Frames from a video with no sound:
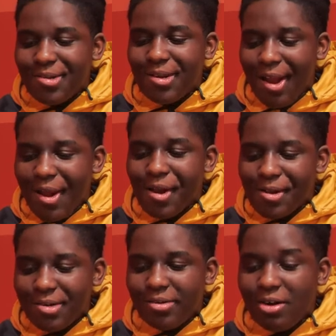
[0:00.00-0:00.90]
You know,
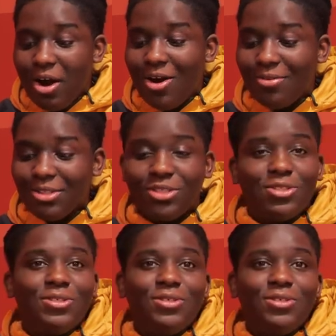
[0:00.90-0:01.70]
it doesn't really happen.